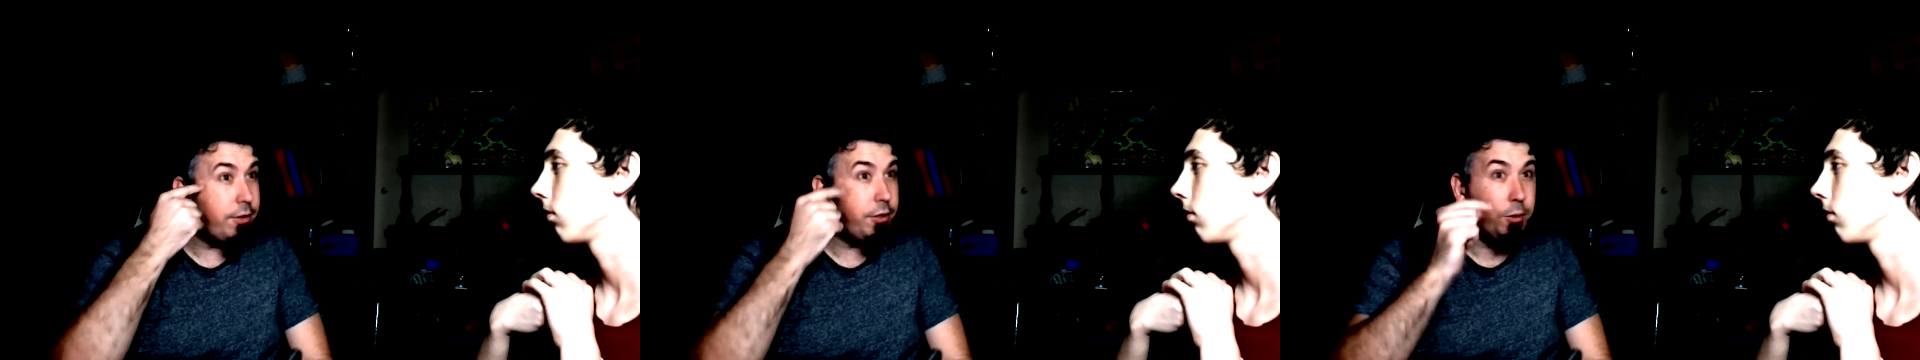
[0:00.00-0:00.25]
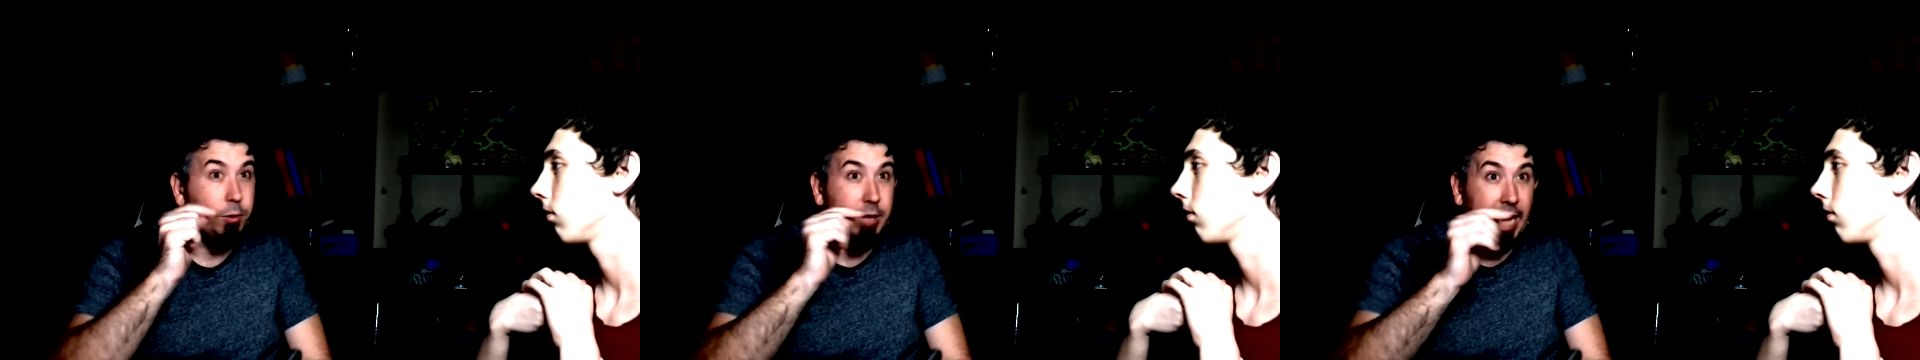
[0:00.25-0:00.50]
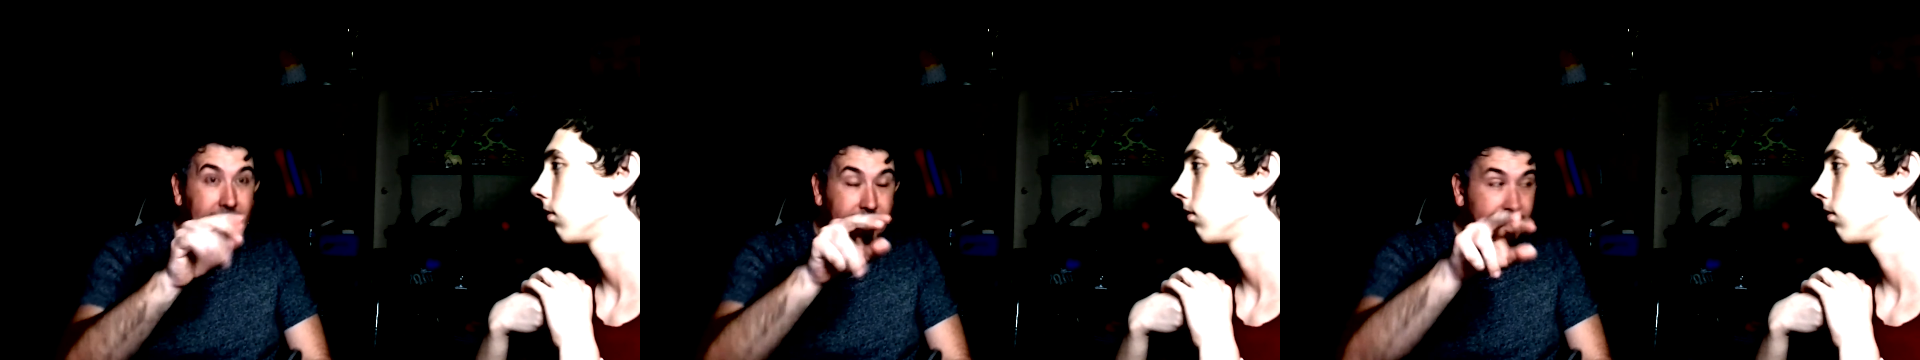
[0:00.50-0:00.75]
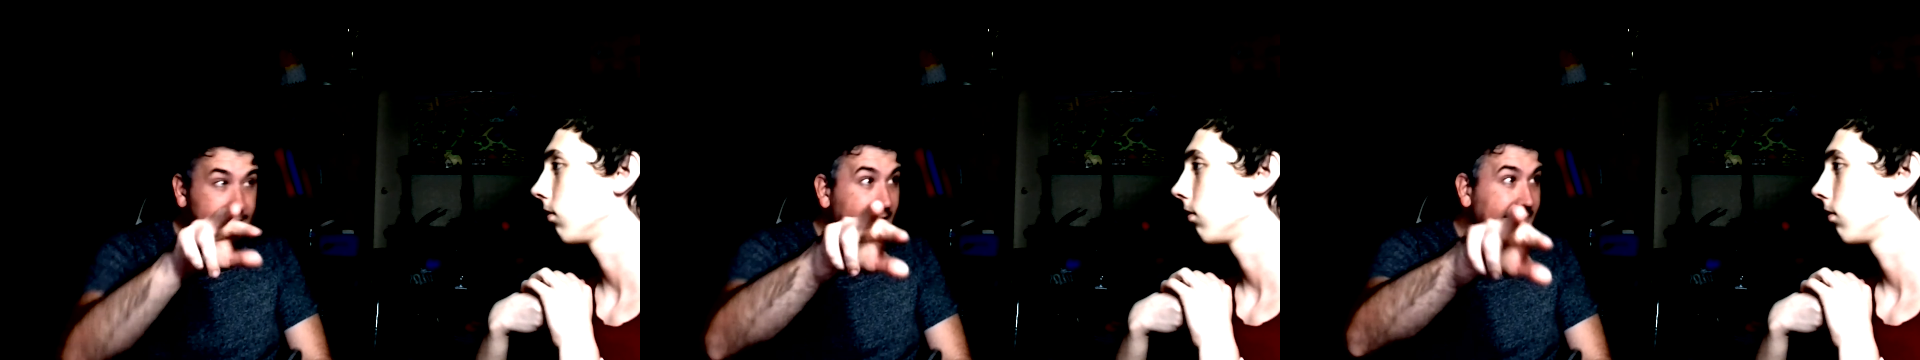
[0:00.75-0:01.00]
to take the
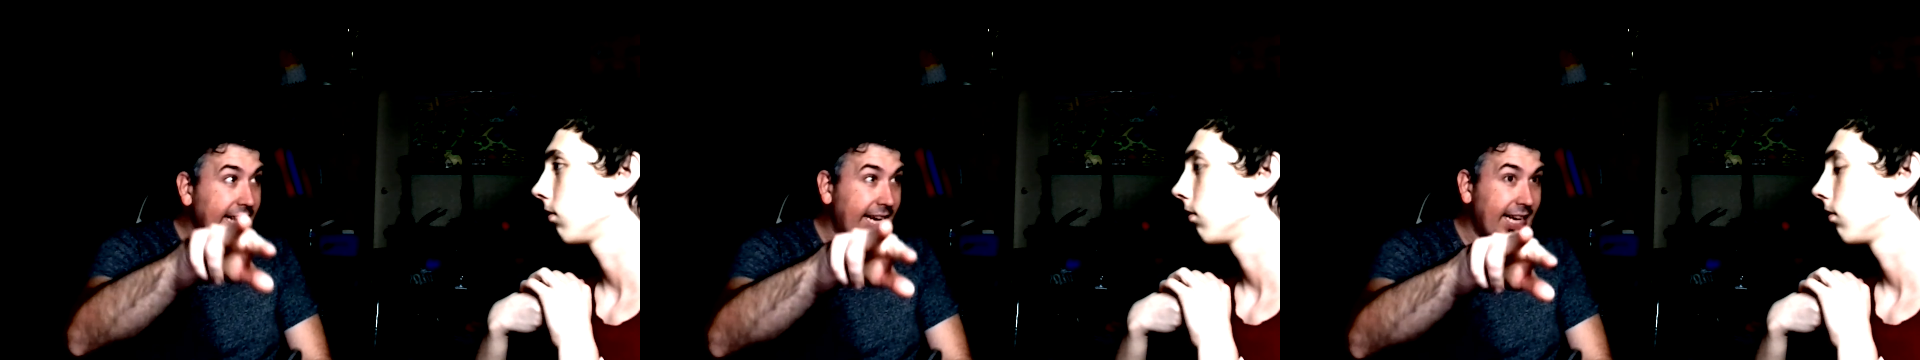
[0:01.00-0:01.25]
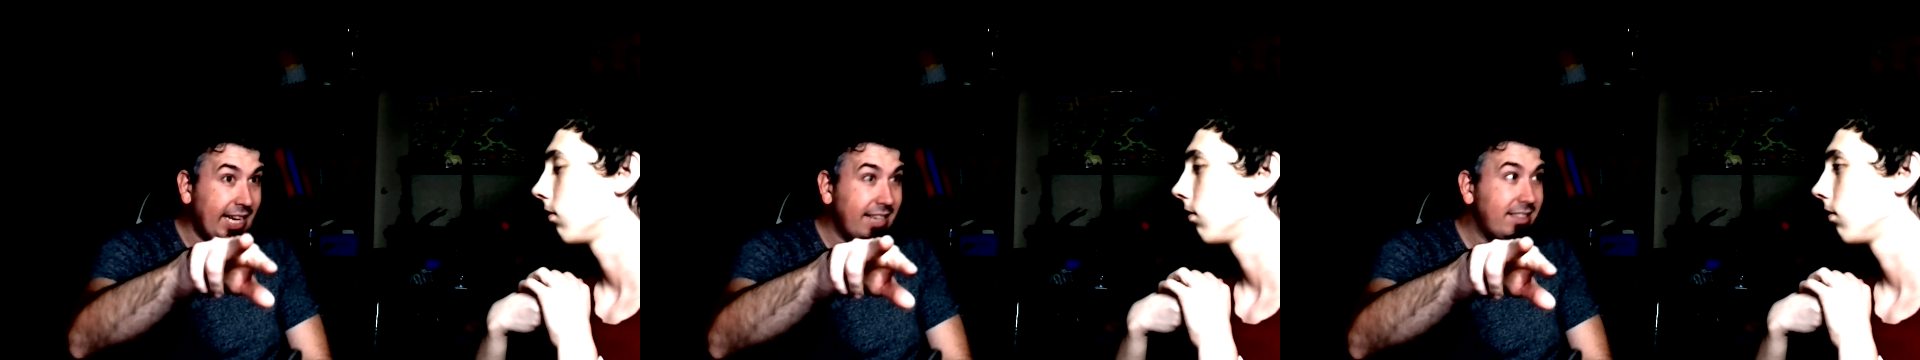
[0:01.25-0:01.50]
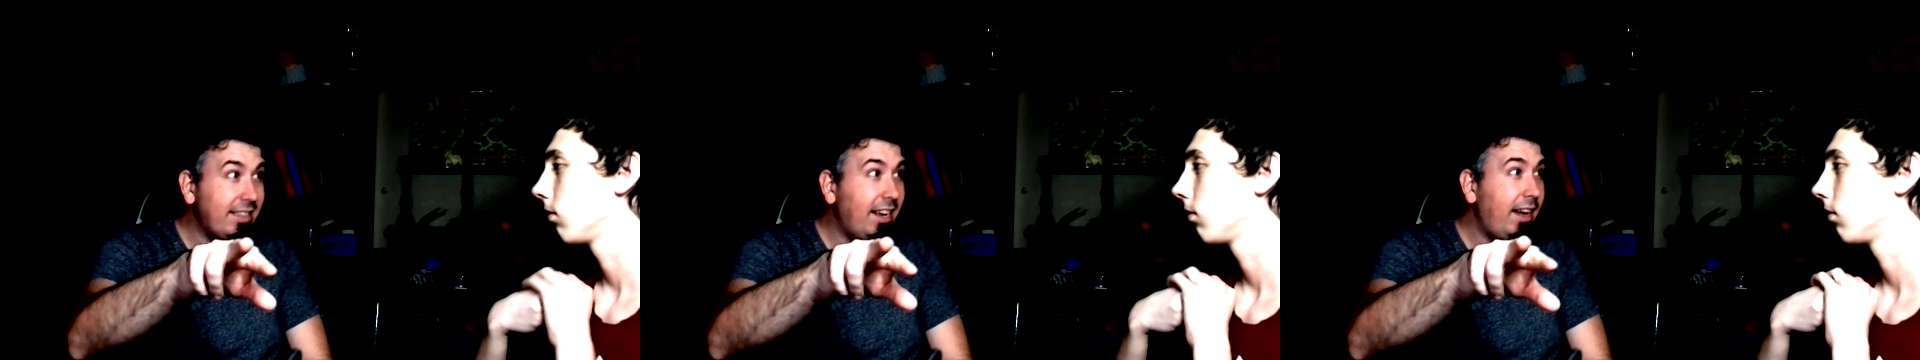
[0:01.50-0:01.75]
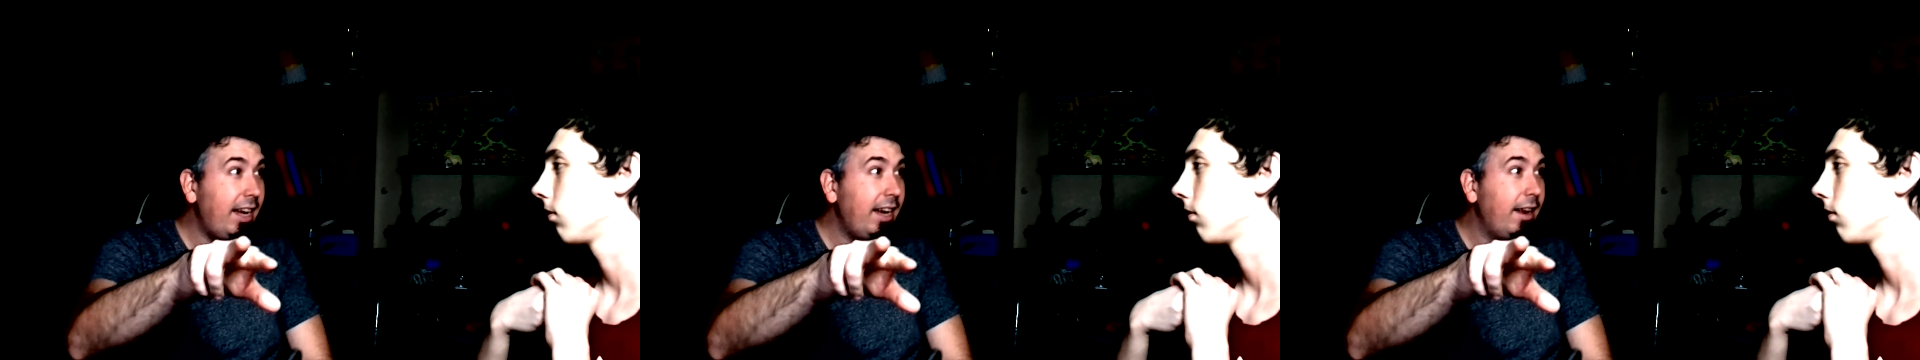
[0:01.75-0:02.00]
data it is
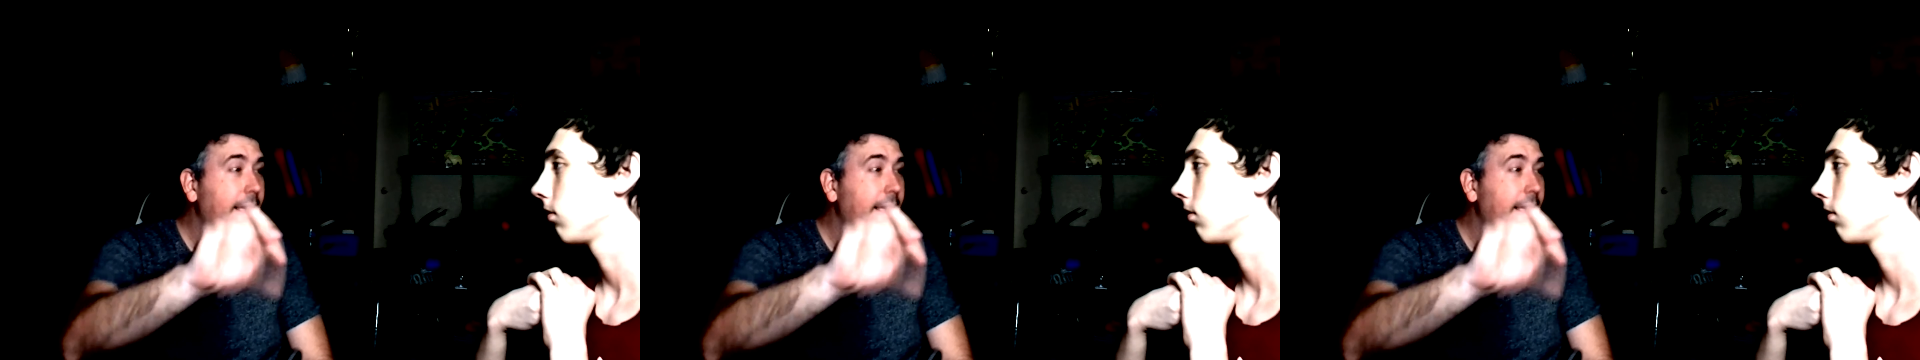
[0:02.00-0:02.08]
getting